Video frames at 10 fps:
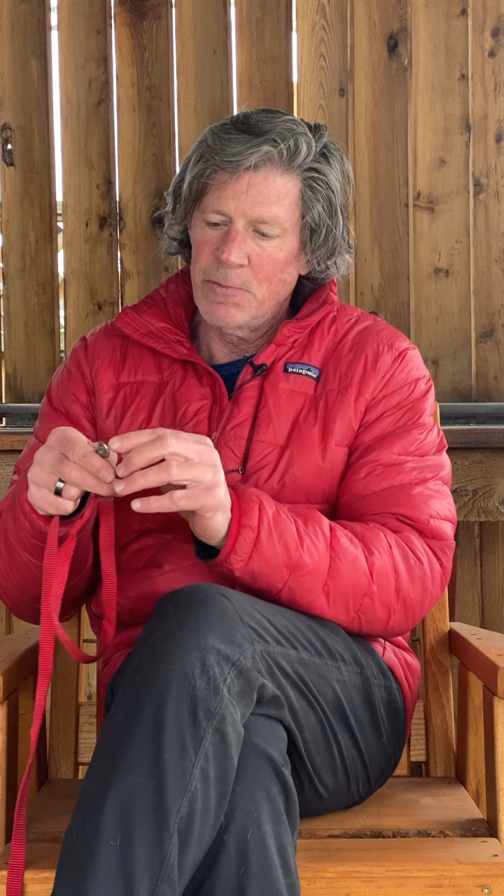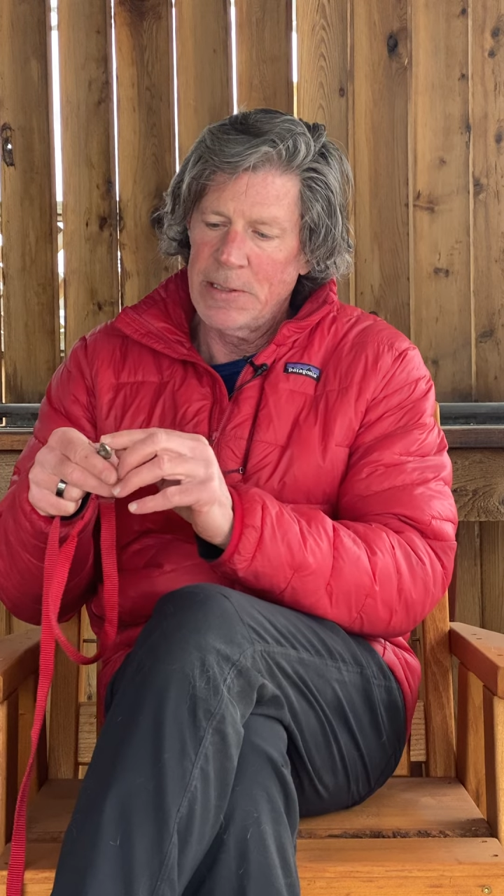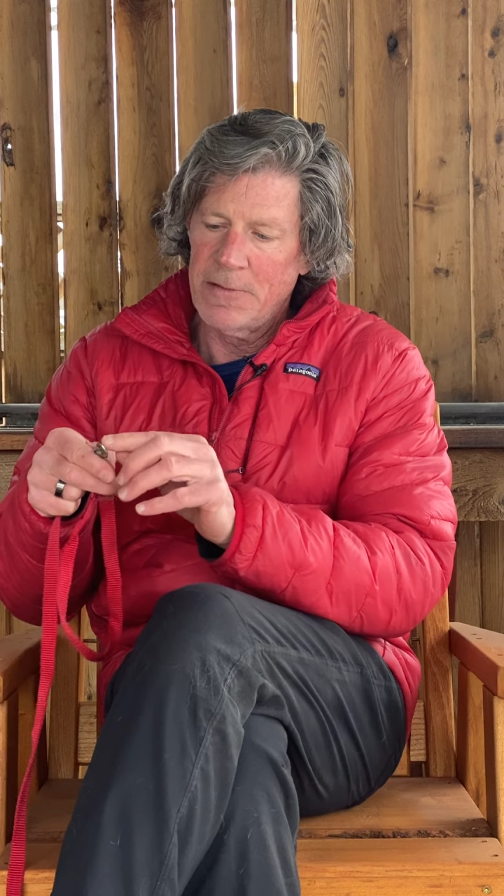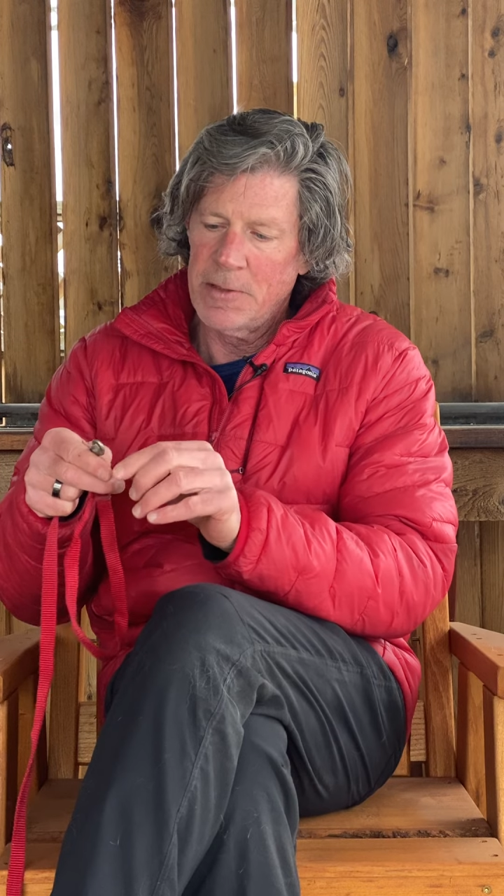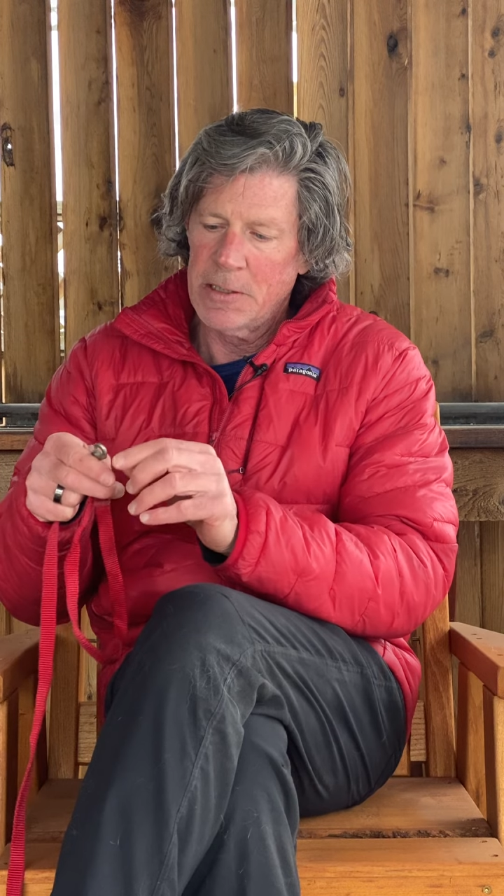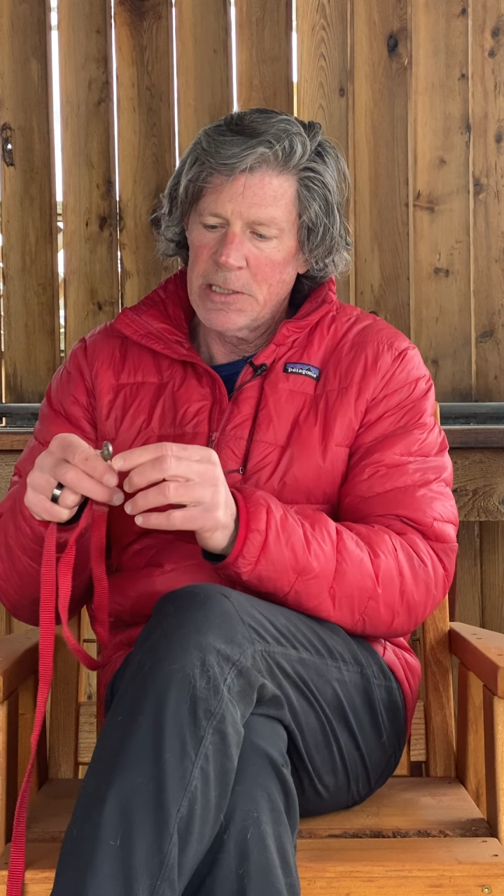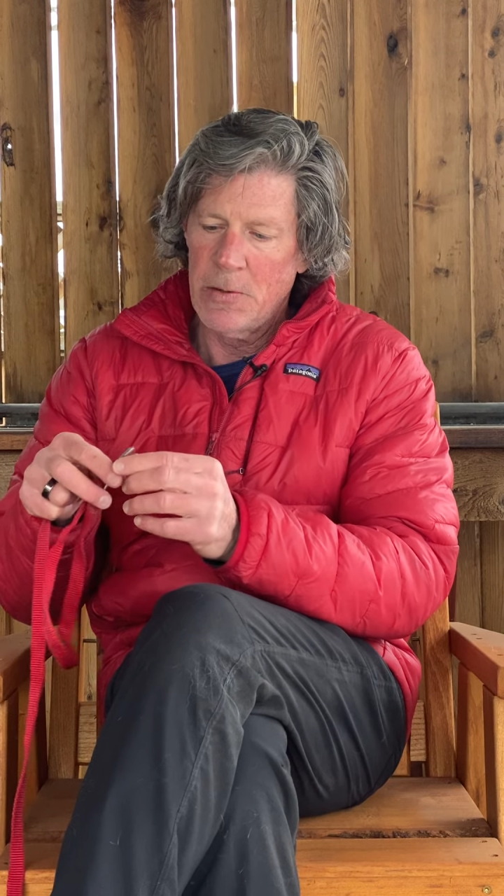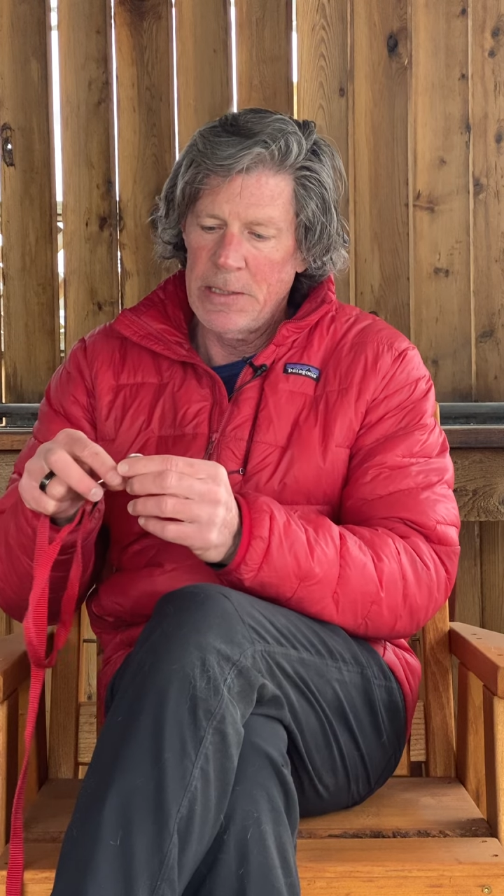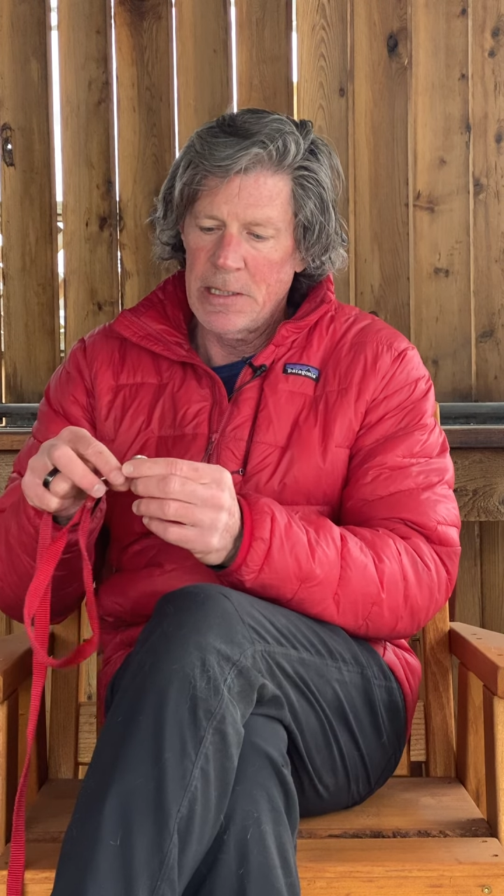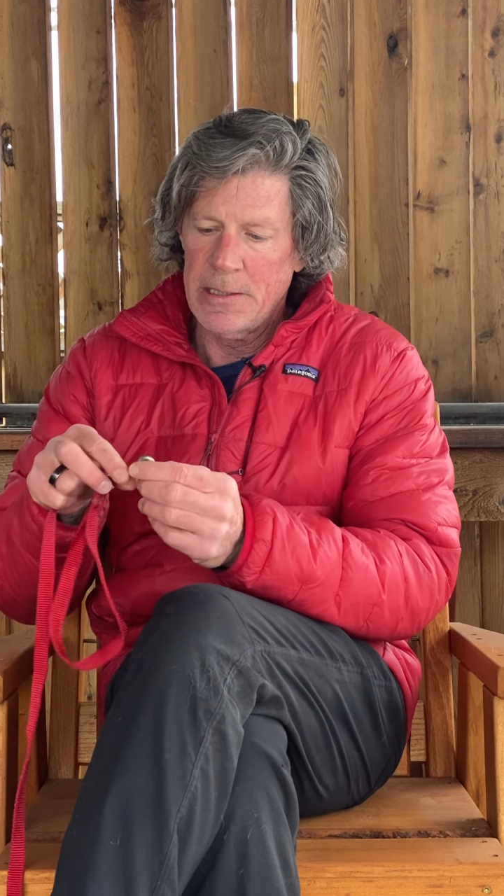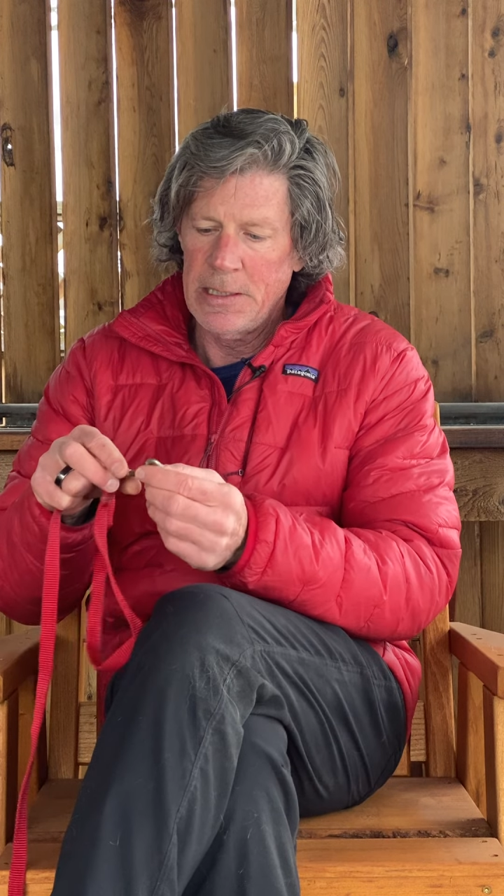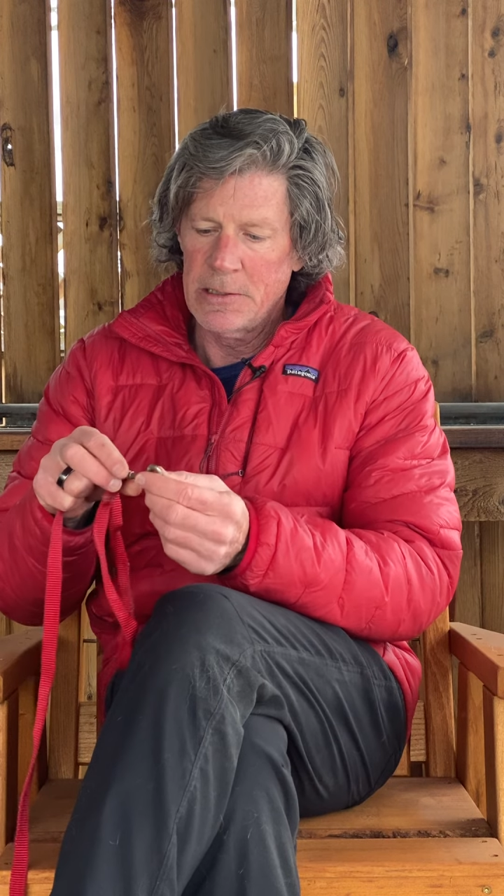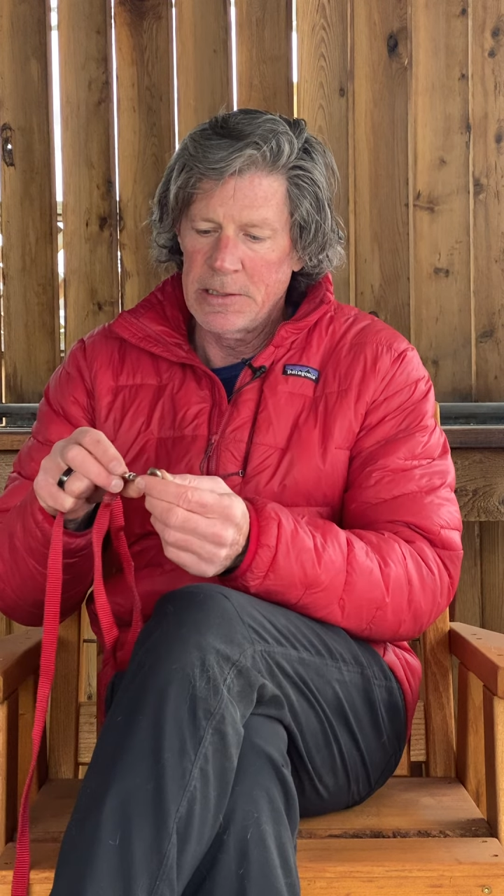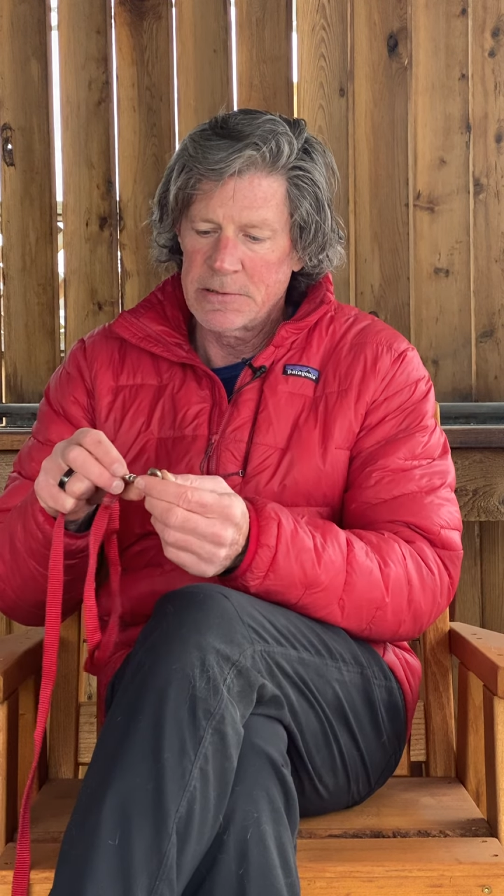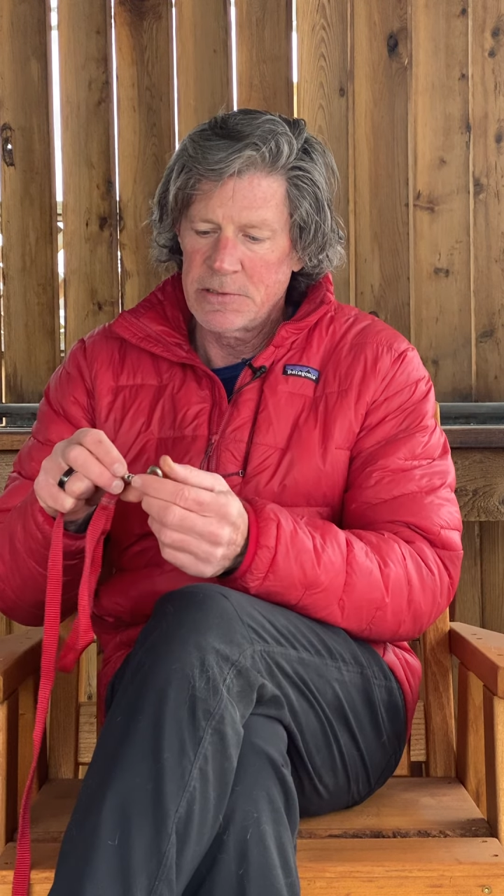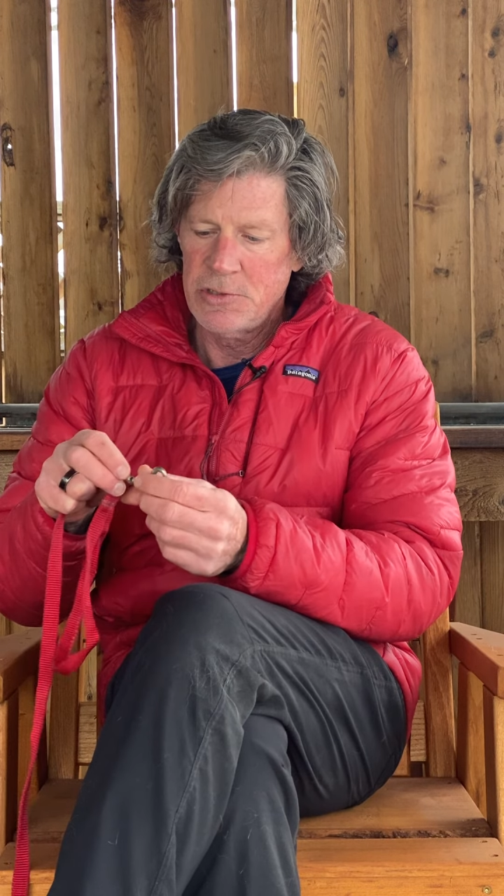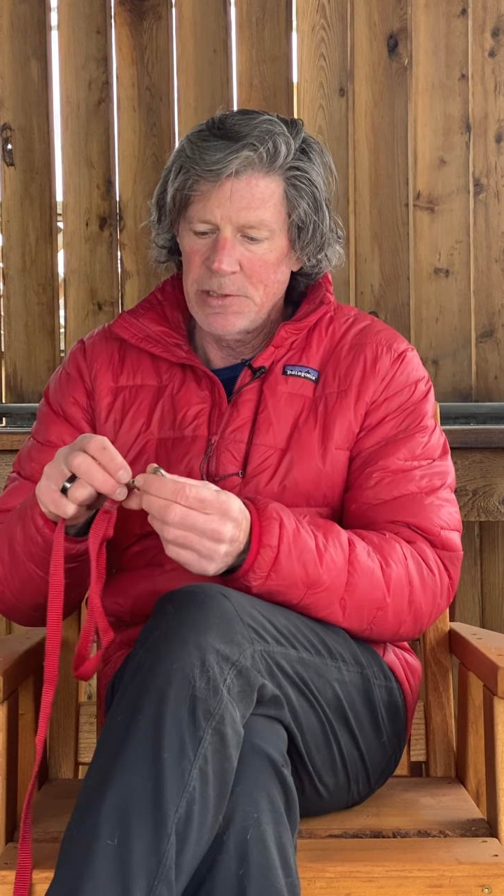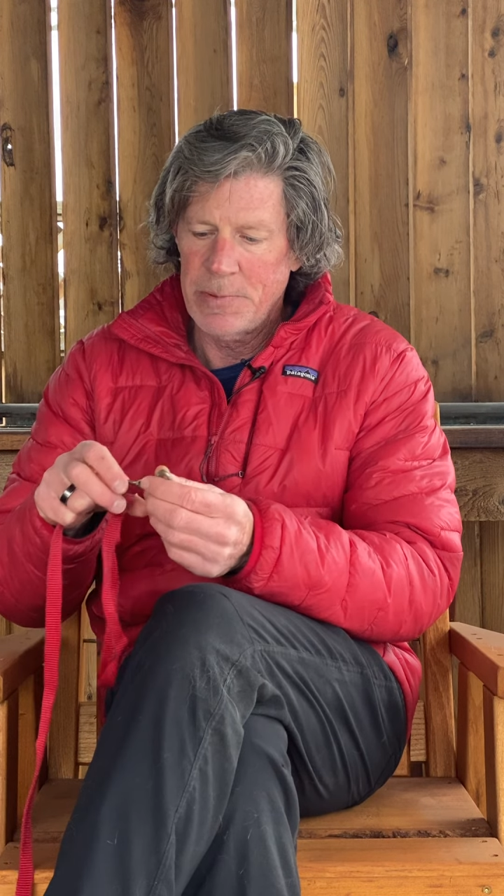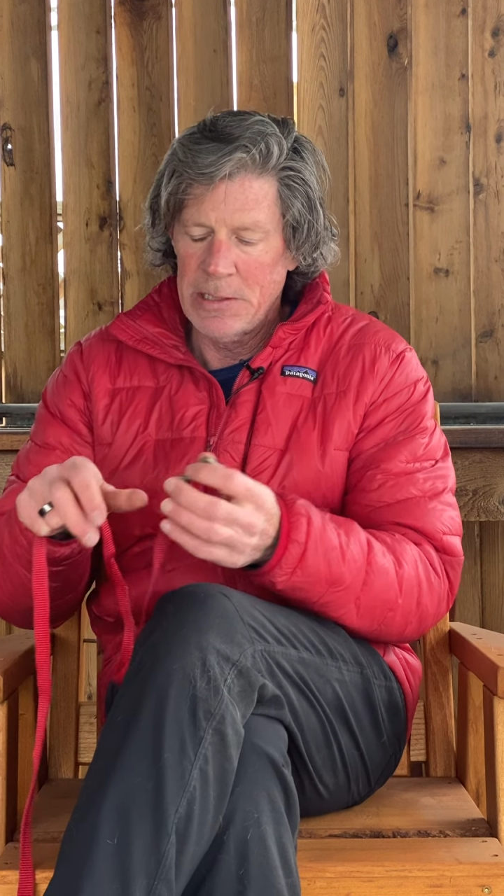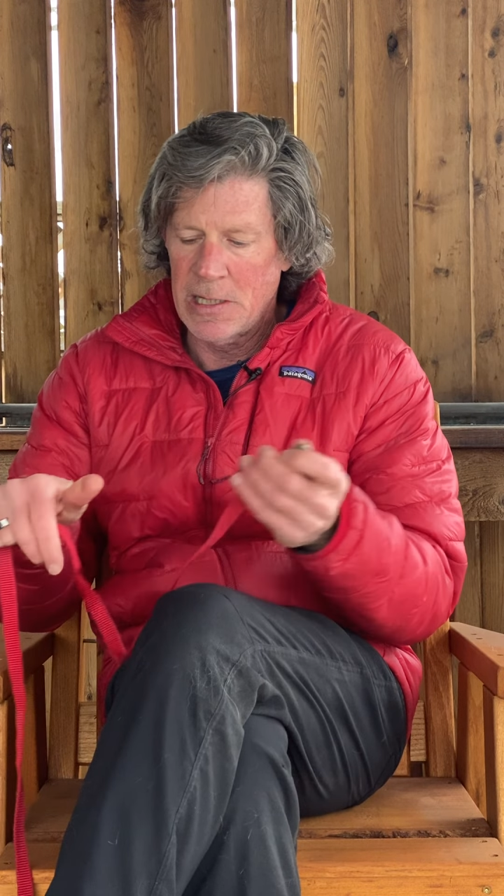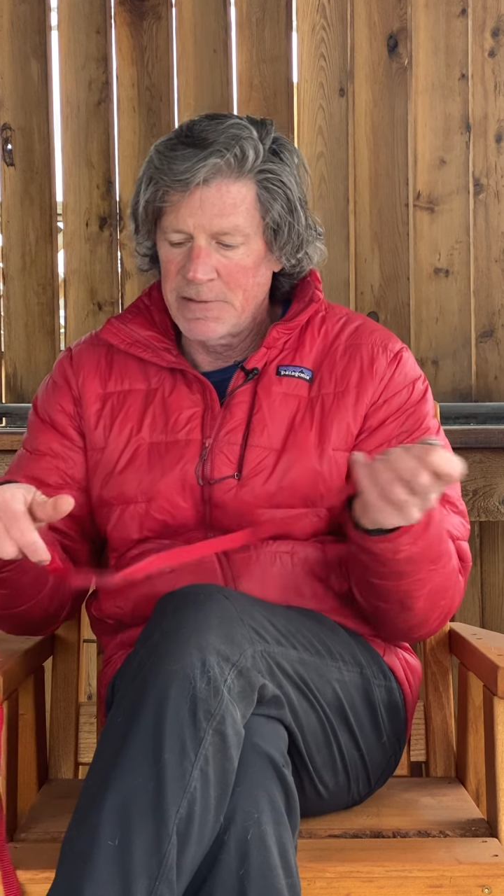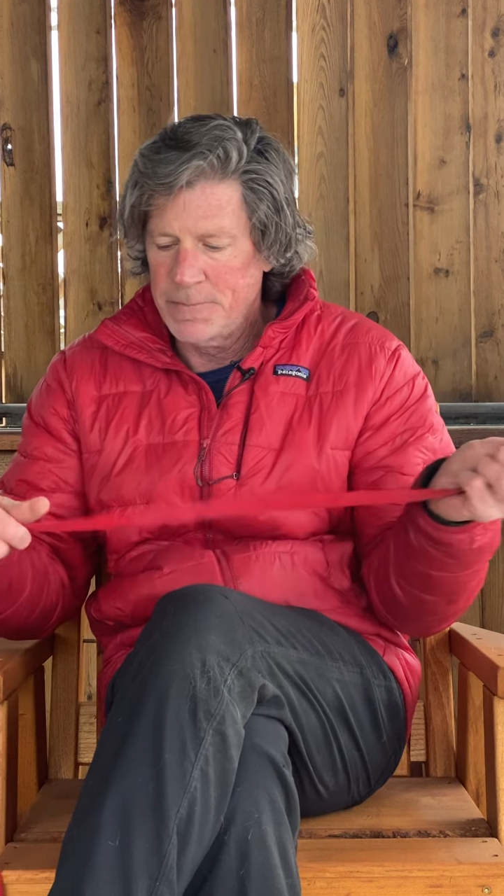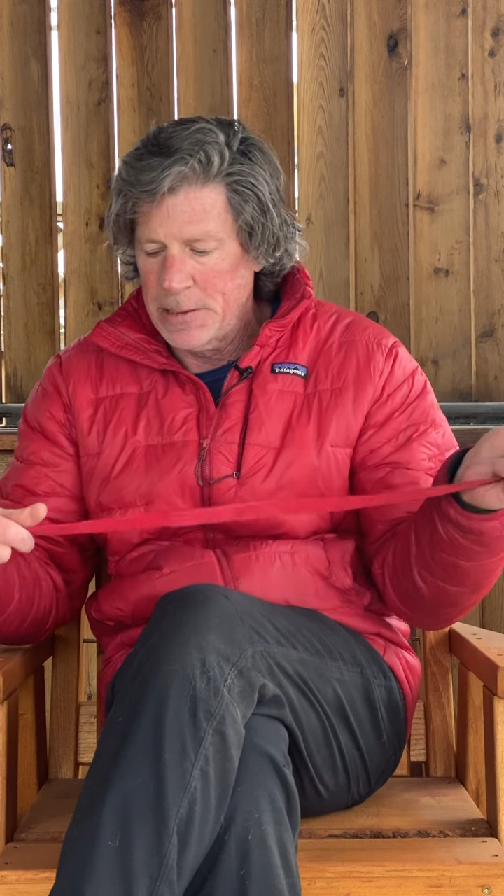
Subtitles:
Whatever the coating on here is chipping off.